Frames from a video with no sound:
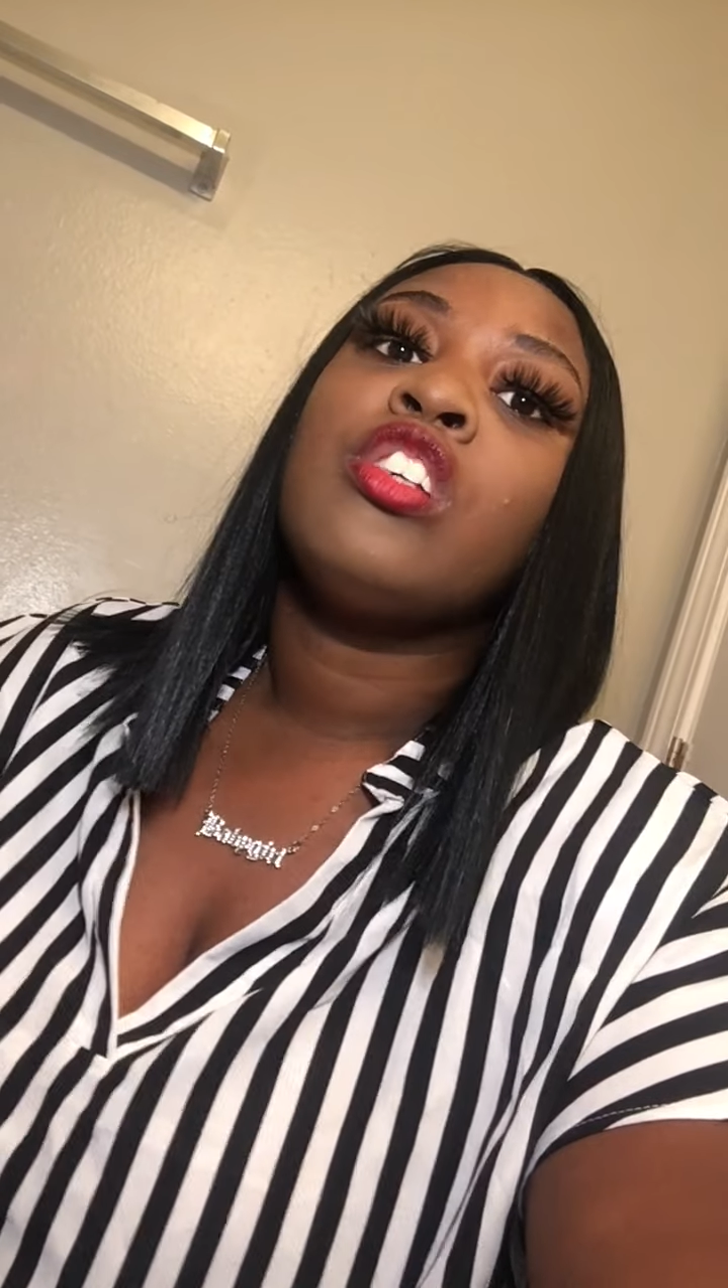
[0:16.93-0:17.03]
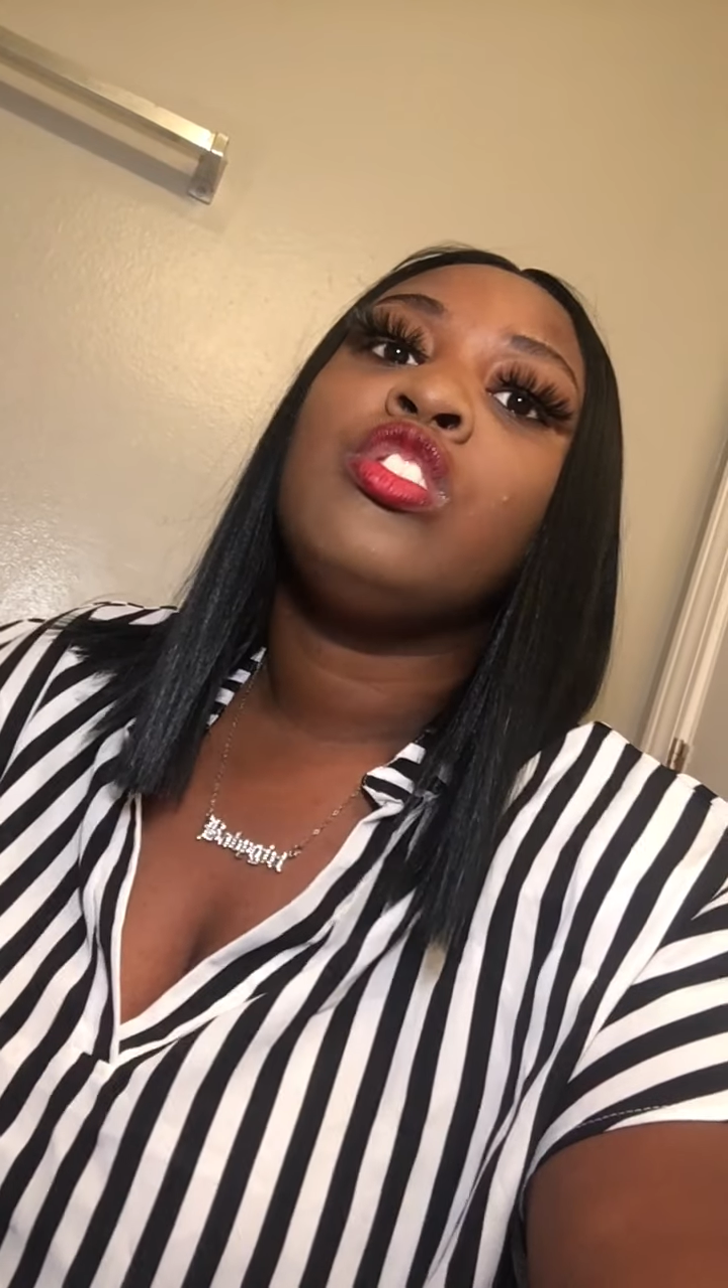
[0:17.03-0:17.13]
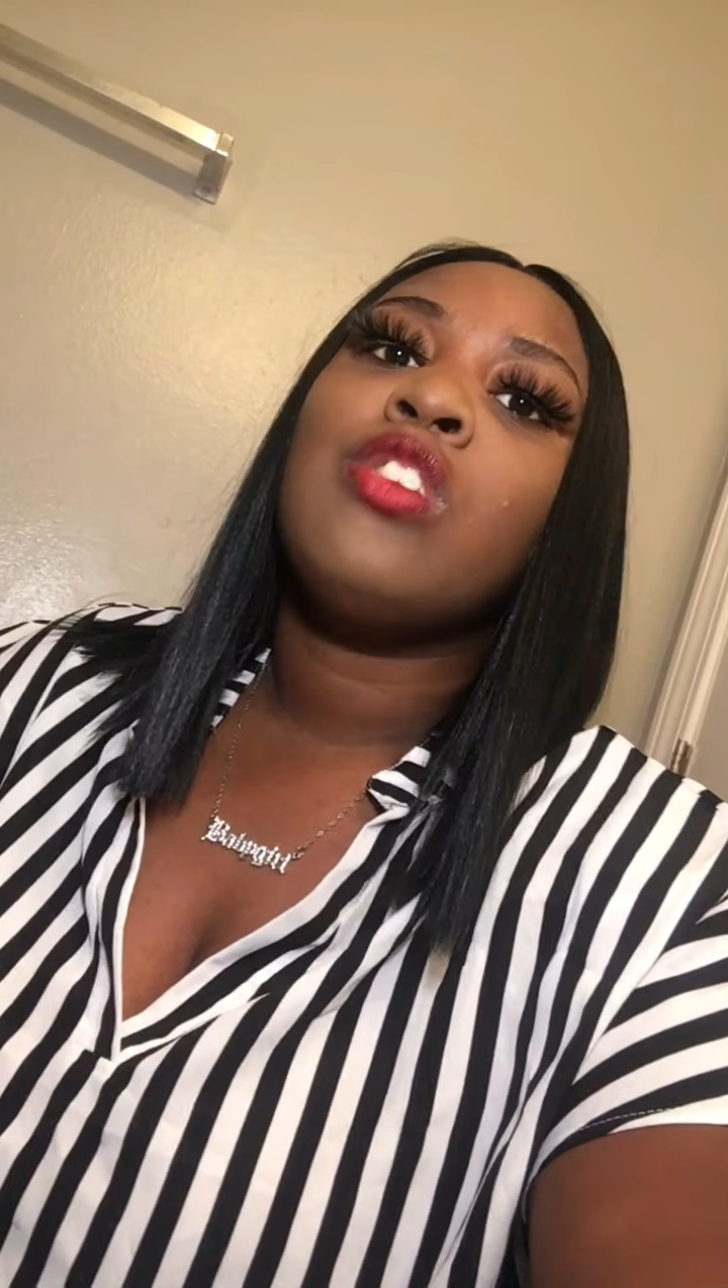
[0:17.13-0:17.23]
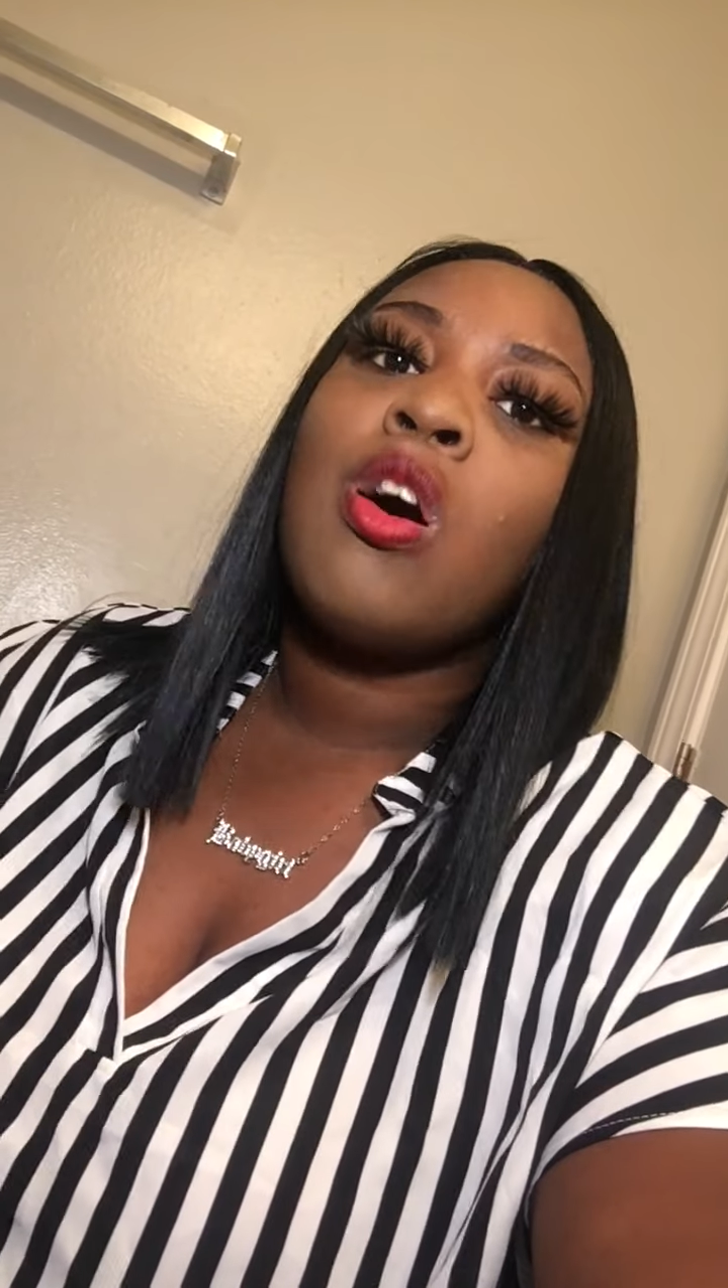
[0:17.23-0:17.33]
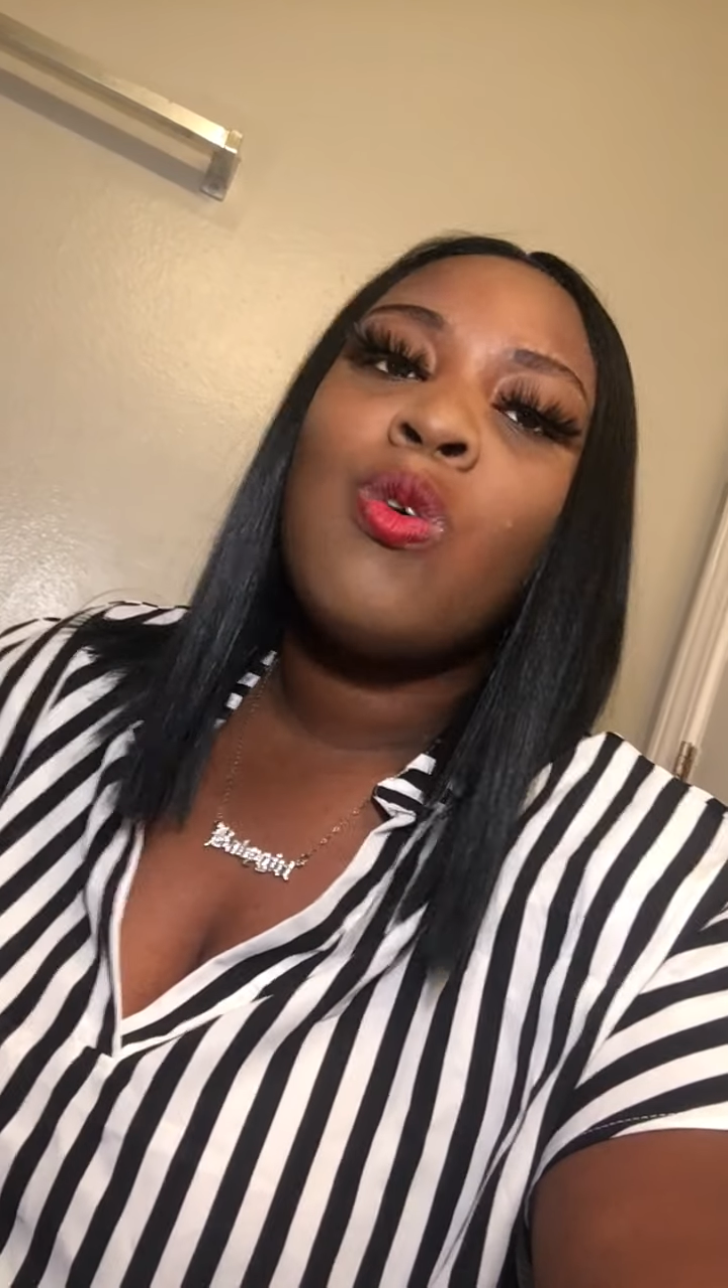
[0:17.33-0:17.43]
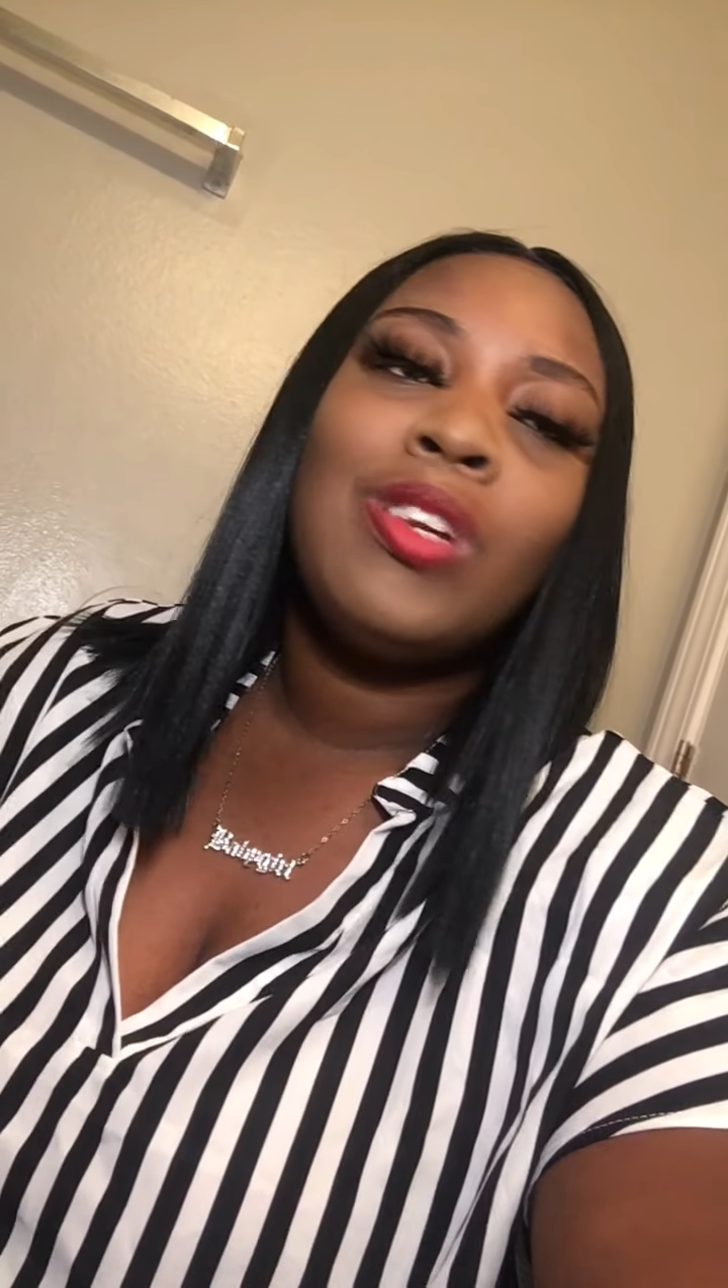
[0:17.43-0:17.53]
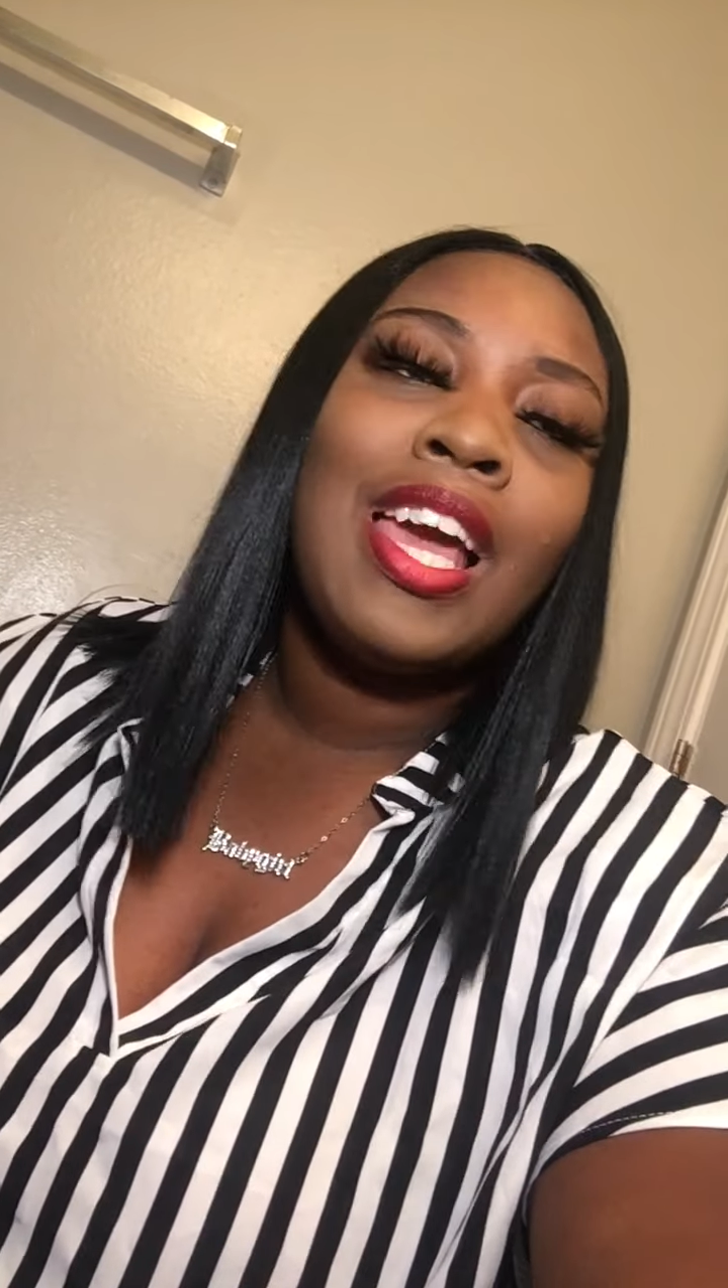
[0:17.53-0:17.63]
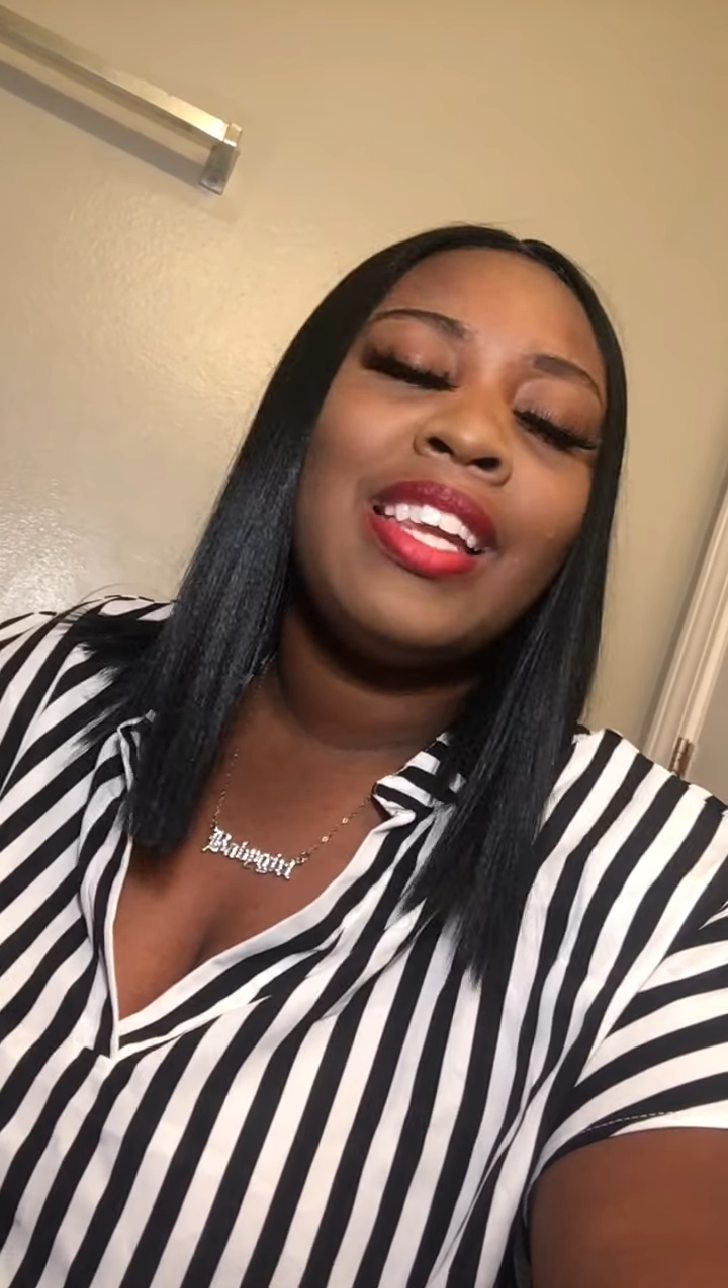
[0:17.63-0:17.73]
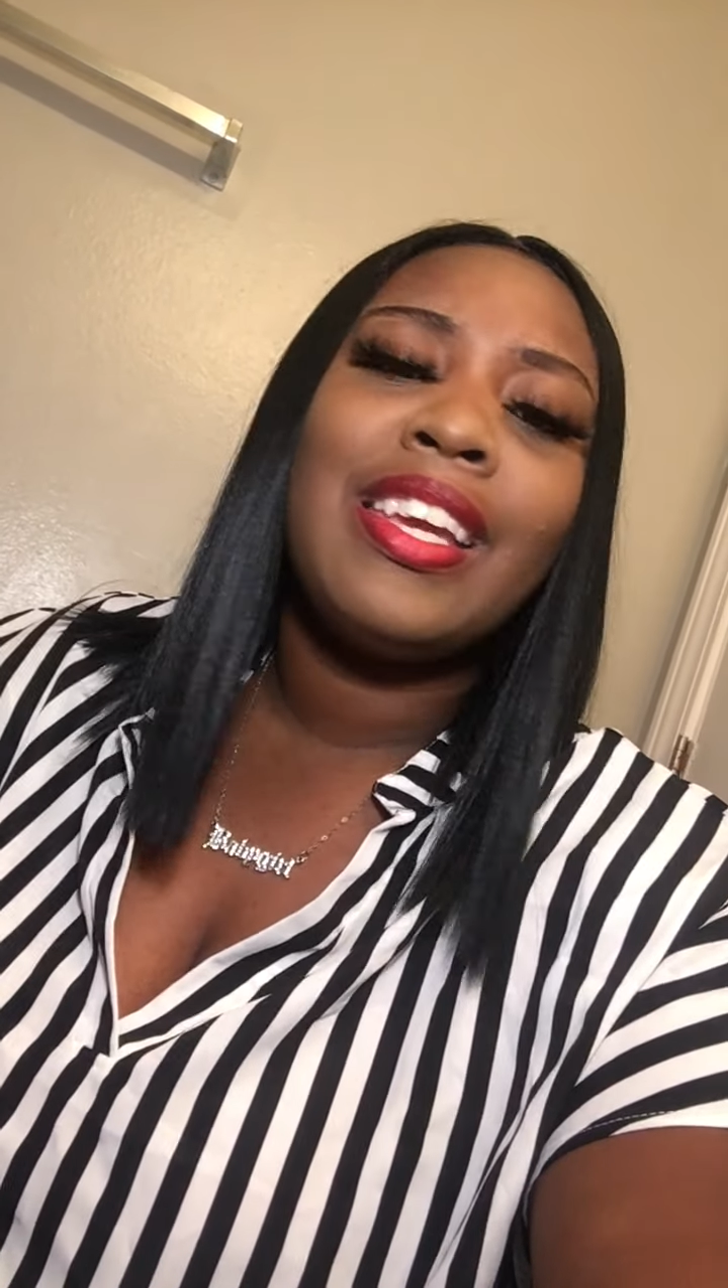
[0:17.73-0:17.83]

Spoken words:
Don't Let